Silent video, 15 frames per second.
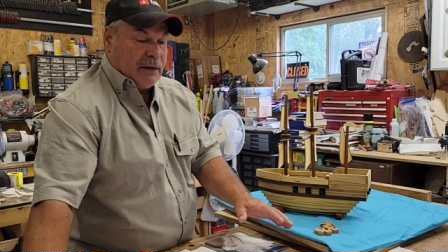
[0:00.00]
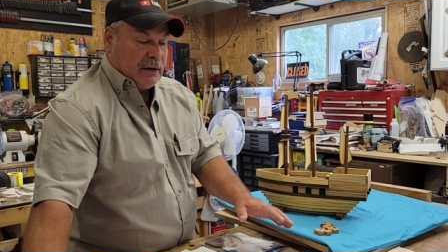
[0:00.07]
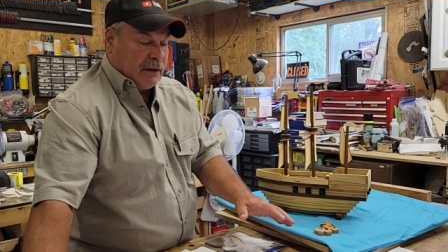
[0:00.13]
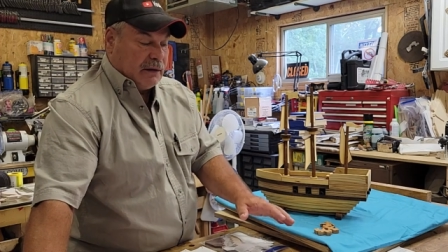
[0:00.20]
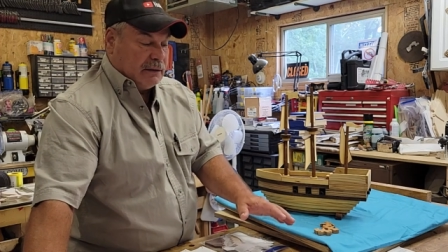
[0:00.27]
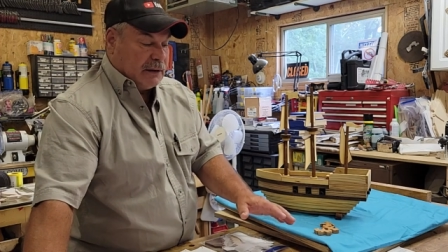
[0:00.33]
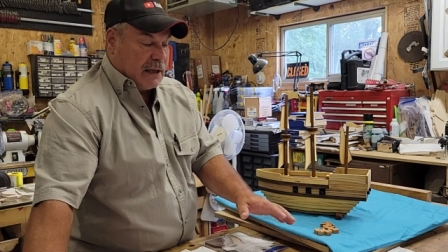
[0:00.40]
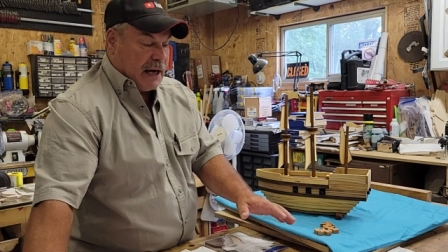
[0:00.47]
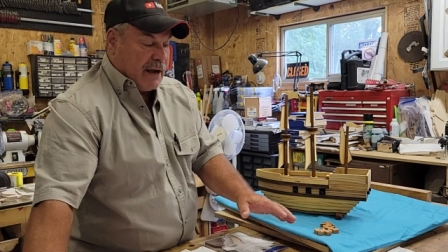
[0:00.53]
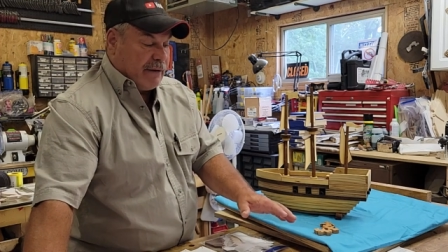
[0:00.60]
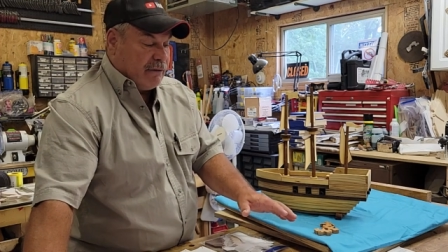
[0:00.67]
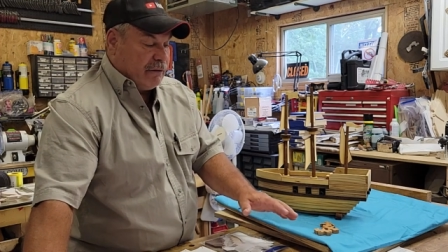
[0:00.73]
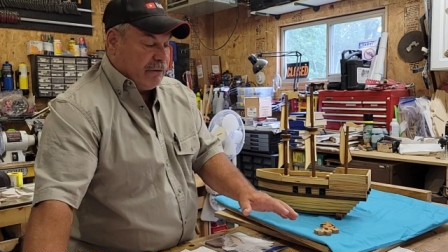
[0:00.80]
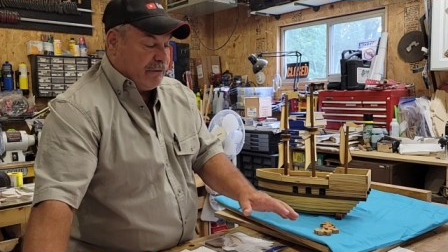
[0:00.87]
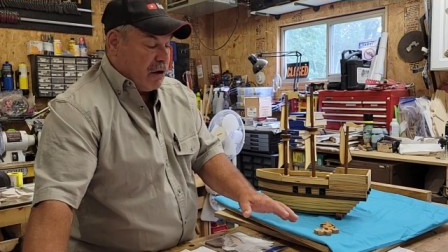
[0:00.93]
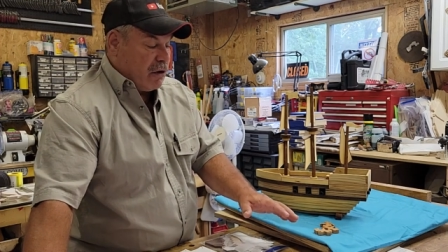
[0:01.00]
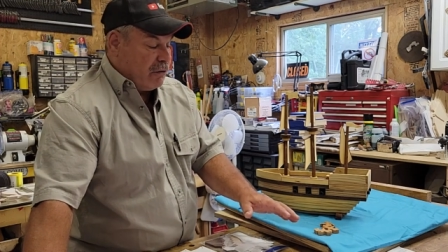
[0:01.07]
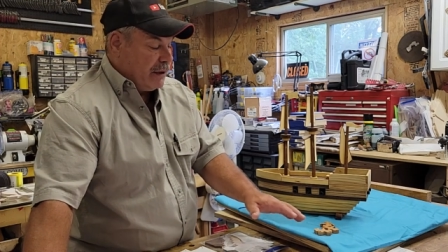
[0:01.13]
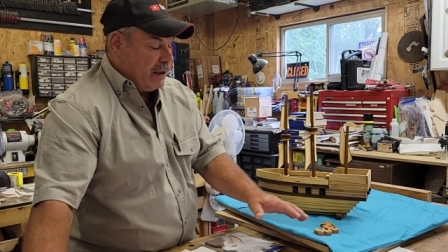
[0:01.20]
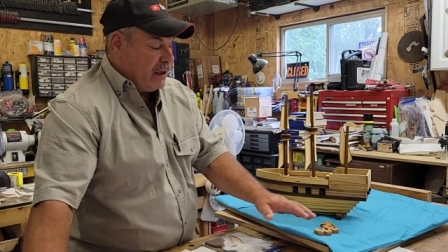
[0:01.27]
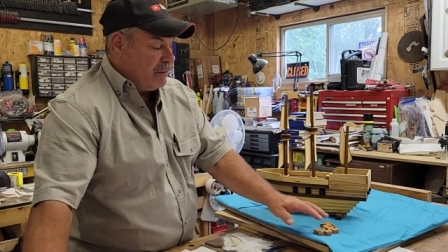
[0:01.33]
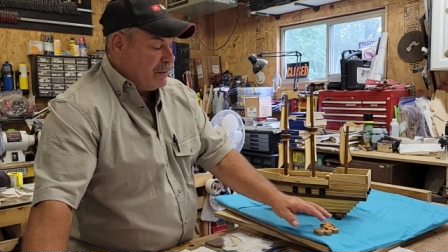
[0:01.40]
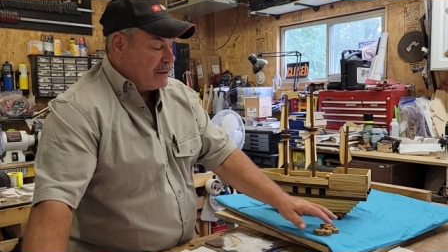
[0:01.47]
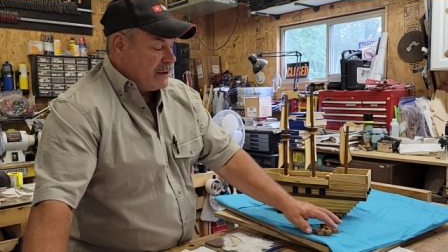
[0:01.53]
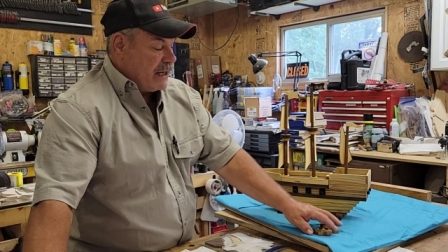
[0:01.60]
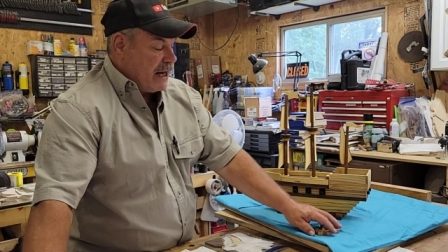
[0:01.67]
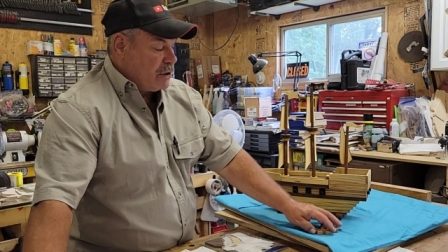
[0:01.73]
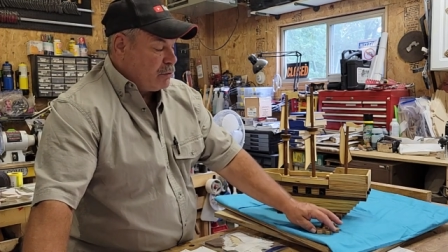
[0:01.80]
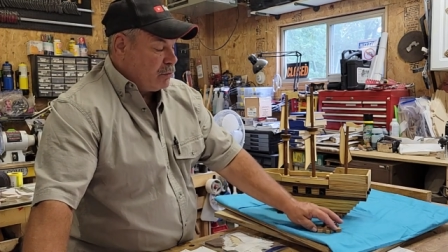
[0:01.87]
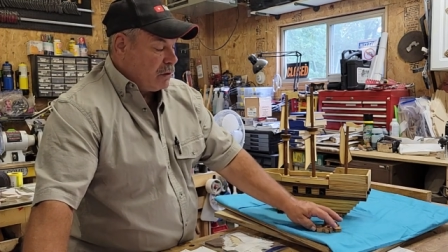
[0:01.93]
Uh, I haven't found any
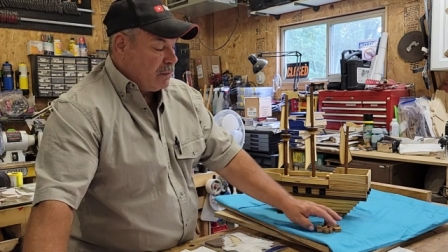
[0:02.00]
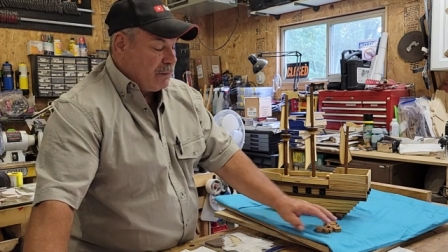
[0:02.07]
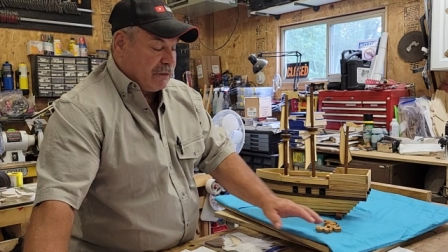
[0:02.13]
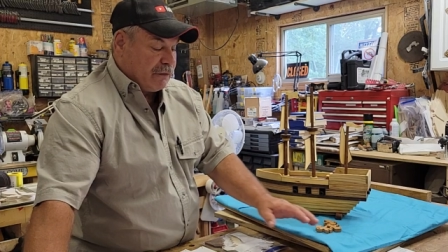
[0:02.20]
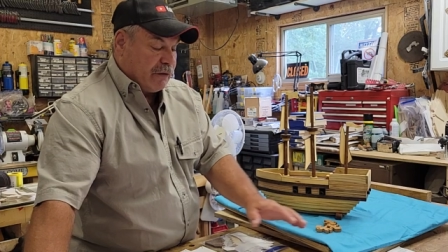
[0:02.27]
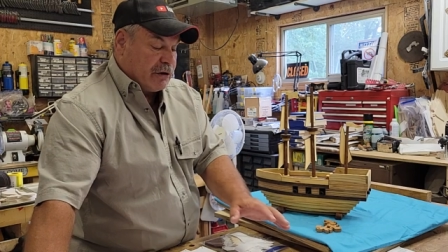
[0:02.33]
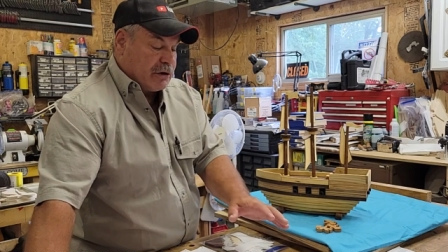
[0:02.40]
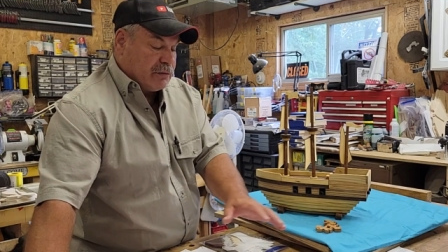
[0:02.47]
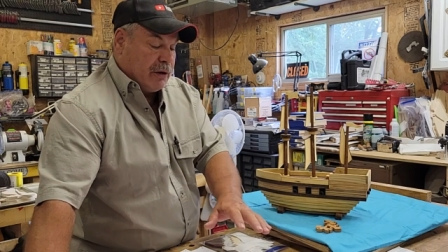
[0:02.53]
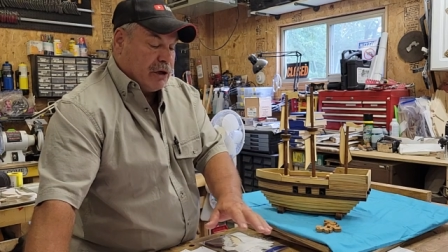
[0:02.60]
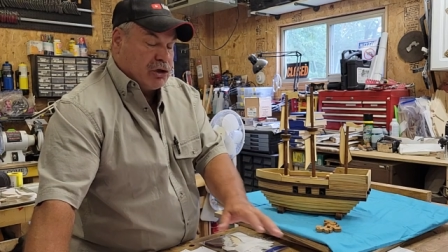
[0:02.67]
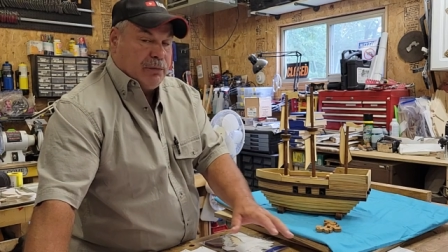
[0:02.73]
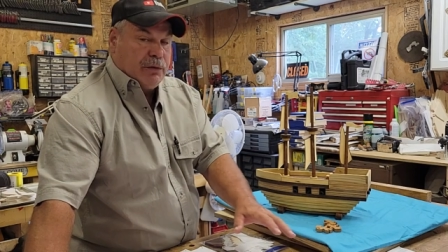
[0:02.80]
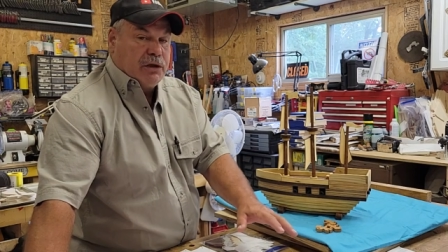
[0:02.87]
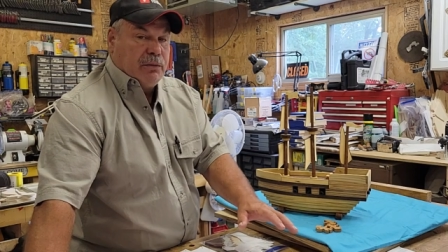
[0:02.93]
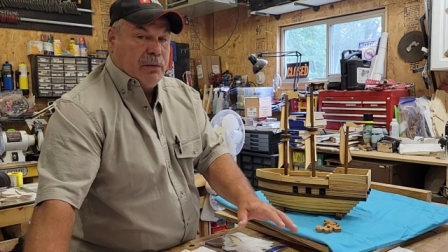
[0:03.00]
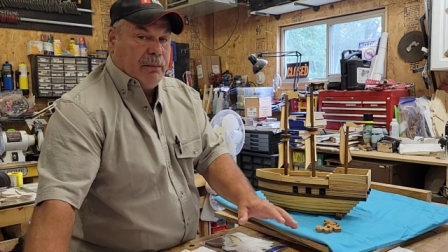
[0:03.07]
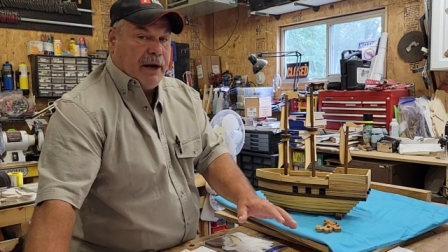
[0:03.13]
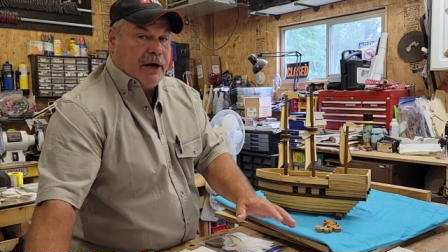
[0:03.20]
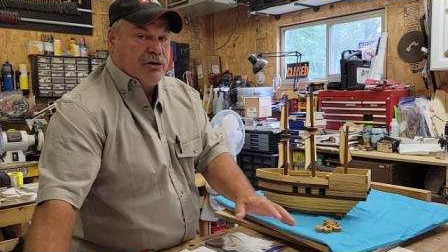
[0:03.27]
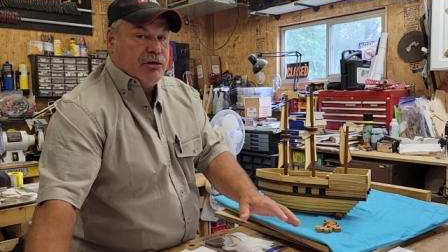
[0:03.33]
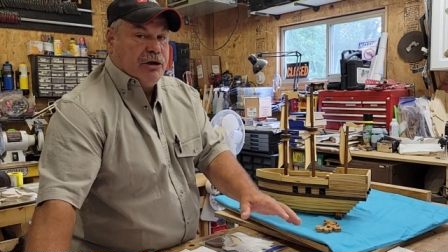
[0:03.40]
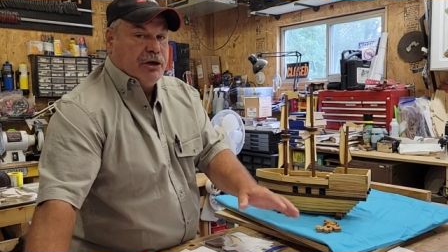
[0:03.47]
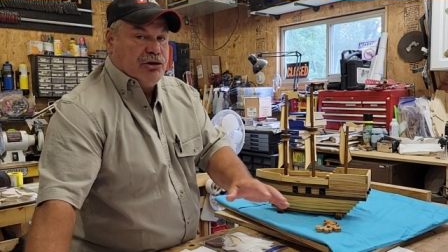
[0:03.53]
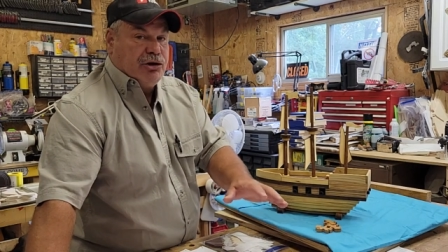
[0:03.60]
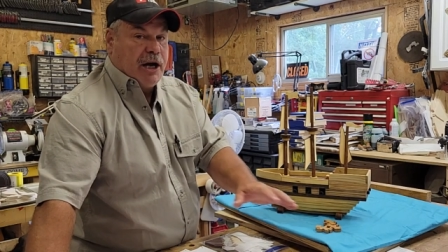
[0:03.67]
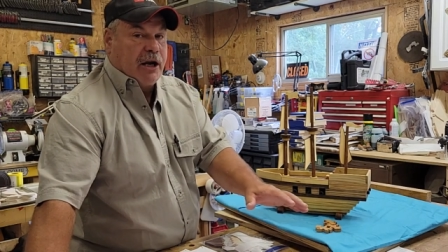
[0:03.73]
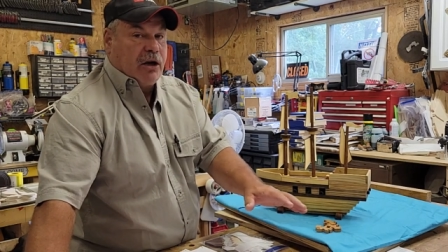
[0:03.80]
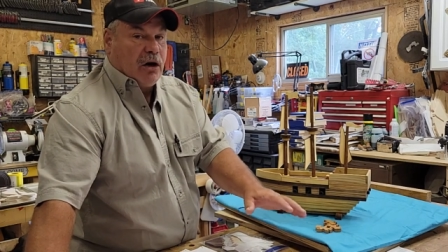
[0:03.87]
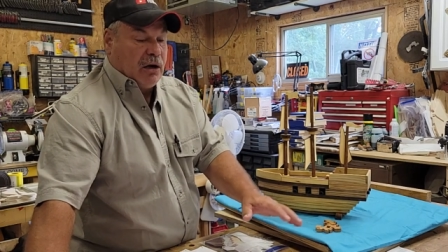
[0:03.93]
mistakes with them as far as measurements, but make sure you
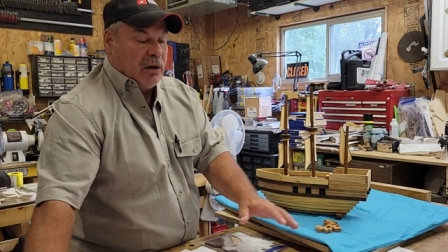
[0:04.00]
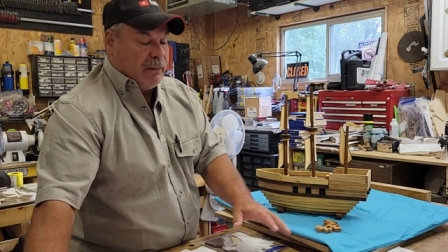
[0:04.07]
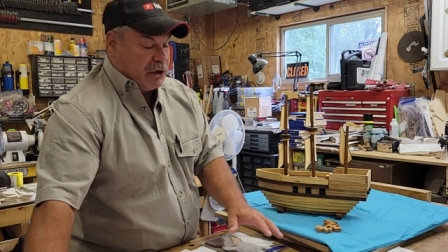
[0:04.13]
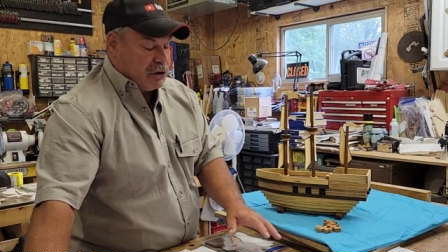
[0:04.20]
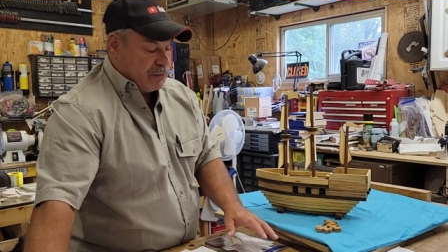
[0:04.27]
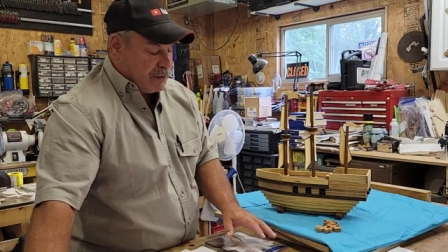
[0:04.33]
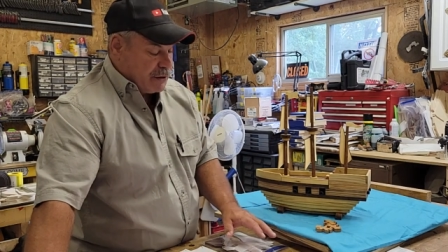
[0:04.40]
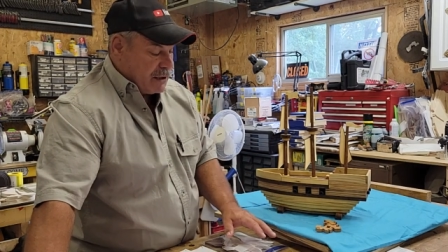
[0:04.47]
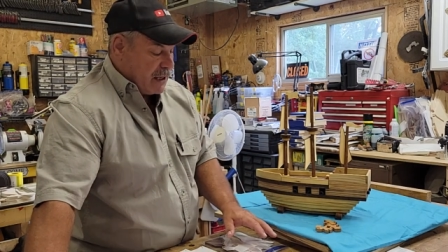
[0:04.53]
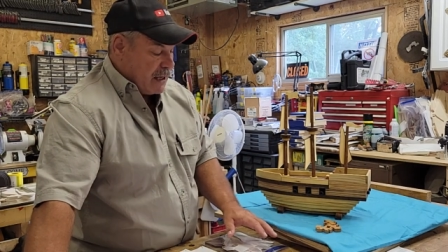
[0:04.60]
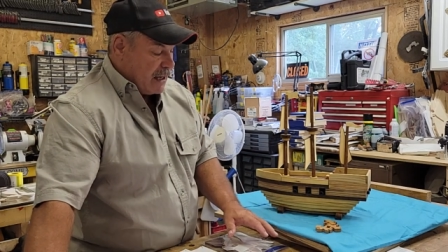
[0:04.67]
check all the measurements.